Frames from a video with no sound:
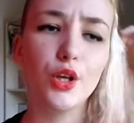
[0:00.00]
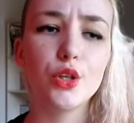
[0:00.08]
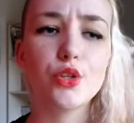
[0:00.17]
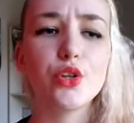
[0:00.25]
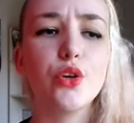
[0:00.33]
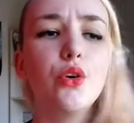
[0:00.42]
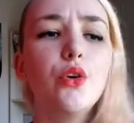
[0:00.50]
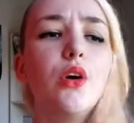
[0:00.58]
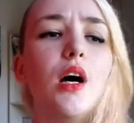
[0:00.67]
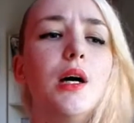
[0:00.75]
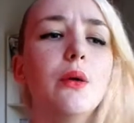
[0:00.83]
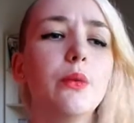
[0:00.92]
So
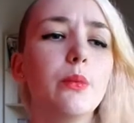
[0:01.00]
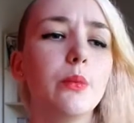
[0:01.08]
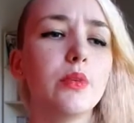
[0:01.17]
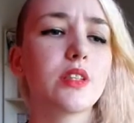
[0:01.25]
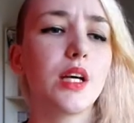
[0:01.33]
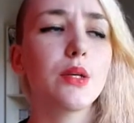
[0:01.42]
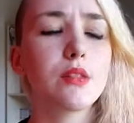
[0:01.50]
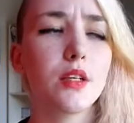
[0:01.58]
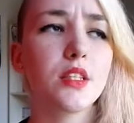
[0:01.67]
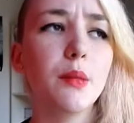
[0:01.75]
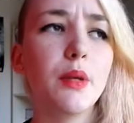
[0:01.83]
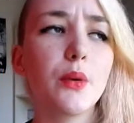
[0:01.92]
I, um, this guy was
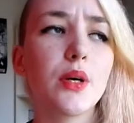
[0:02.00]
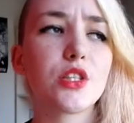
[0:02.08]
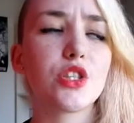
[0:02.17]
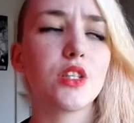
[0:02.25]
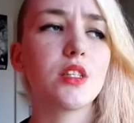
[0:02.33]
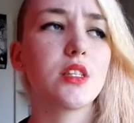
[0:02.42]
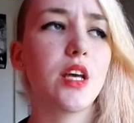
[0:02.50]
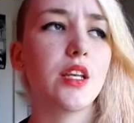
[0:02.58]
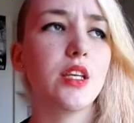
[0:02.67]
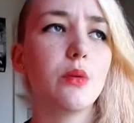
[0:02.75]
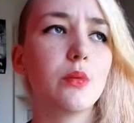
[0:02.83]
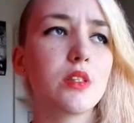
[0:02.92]
asking me questions
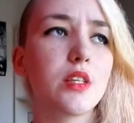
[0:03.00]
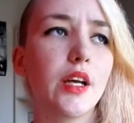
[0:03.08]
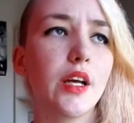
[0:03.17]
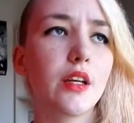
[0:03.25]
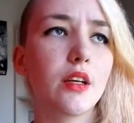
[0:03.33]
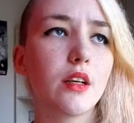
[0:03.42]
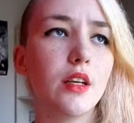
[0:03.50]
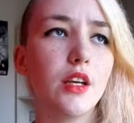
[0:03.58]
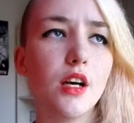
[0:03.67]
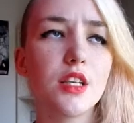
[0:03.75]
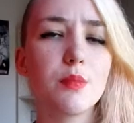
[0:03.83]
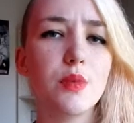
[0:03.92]
and he was like, he
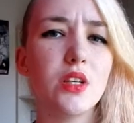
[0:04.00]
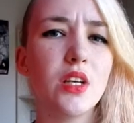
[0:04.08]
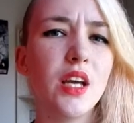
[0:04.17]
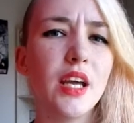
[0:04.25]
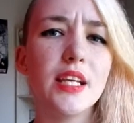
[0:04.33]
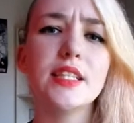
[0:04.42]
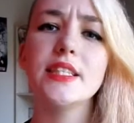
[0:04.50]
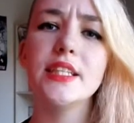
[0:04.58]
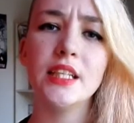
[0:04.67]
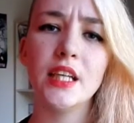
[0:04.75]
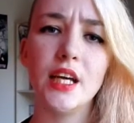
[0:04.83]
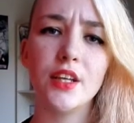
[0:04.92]
asked me, is
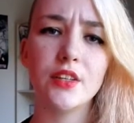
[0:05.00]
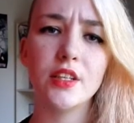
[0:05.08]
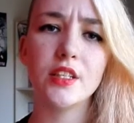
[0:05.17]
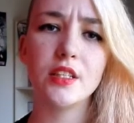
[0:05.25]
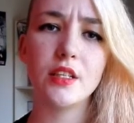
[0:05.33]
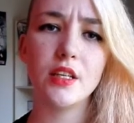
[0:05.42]
the ethnic,